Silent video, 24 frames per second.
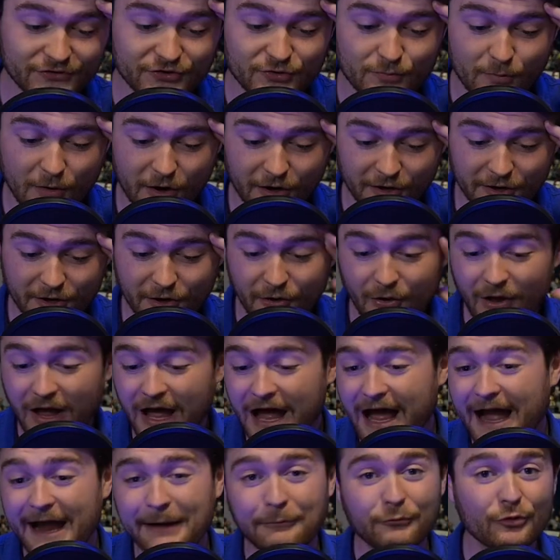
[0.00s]
Tomorrow,
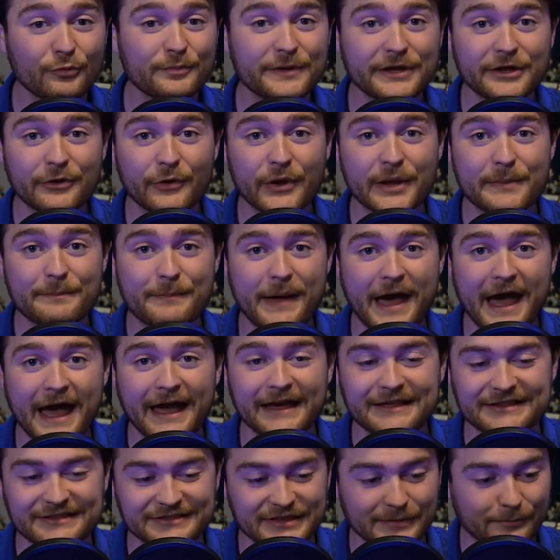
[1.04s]
I will be going
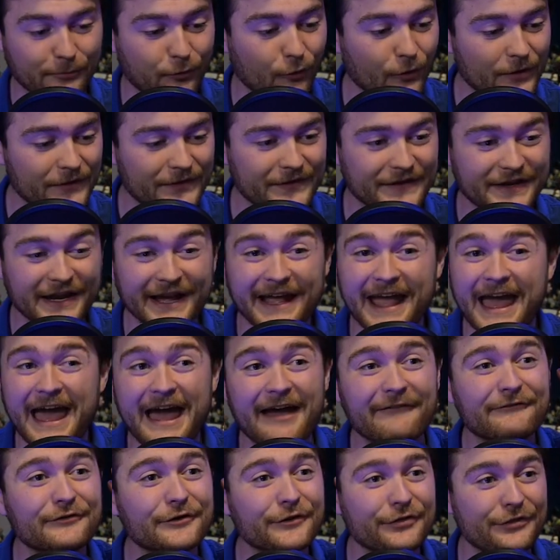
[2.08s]
past the point that I
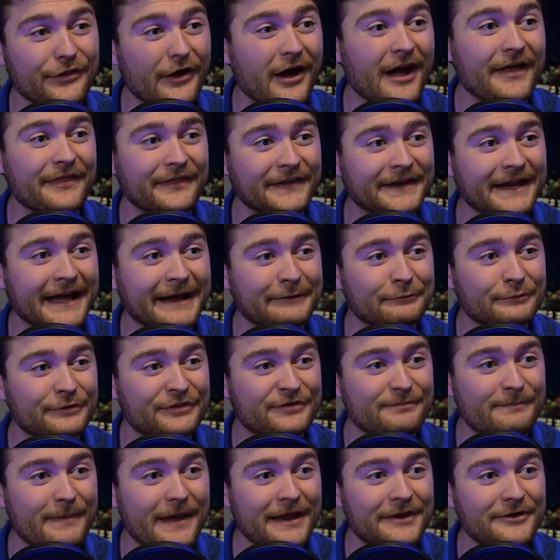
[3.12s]
ever thought that I would
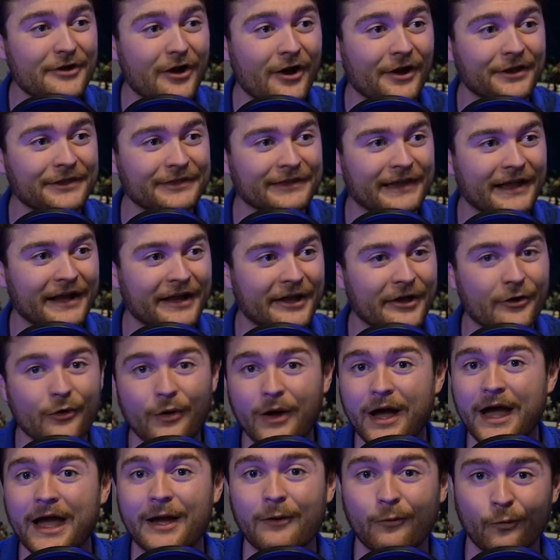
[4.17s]
spend on
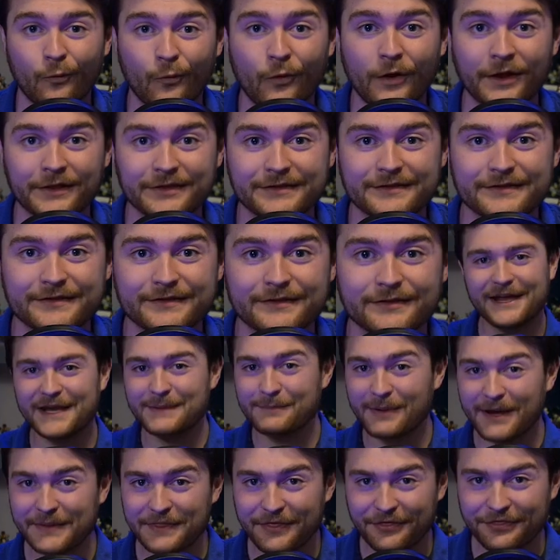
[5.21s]
LEGO at once.
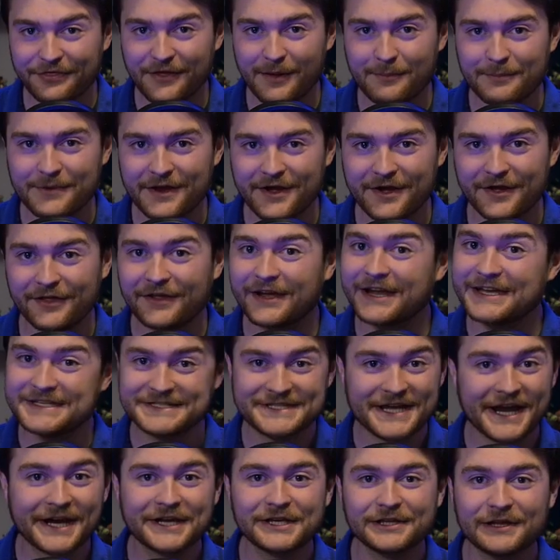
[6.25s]
And by the thumbnail and
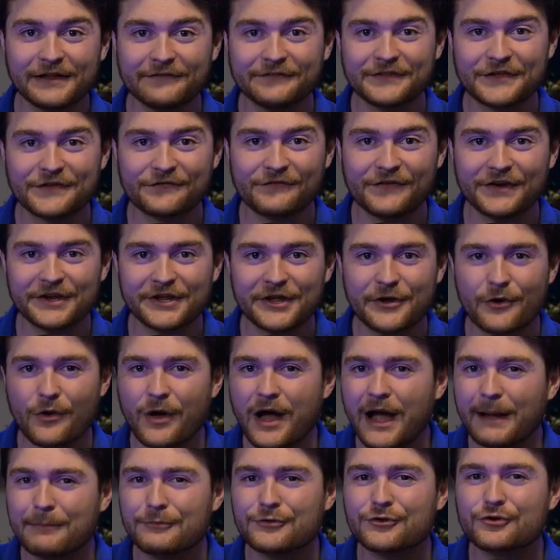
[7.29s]
title of this video,
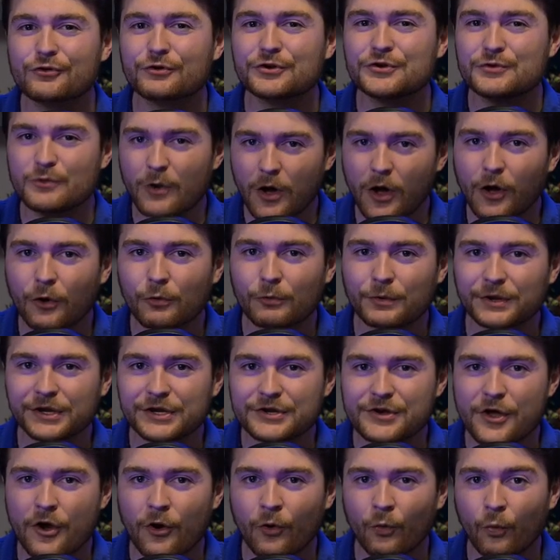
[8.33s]
I'm sure you already
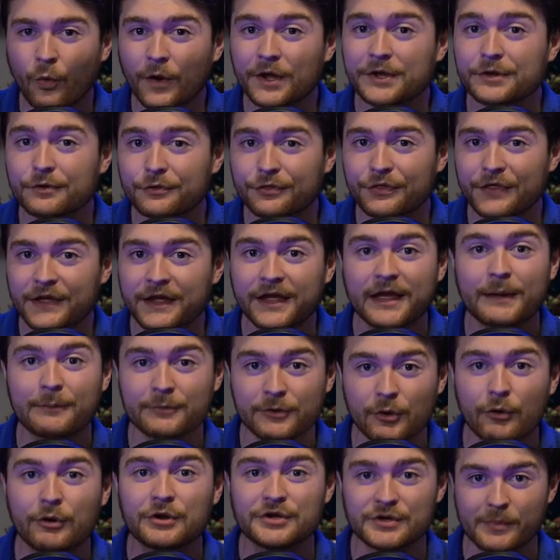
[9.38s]
know what you think I'm
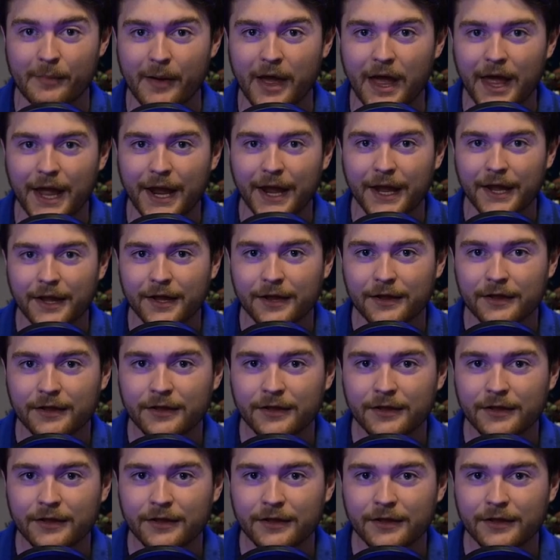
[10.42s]
going to buy.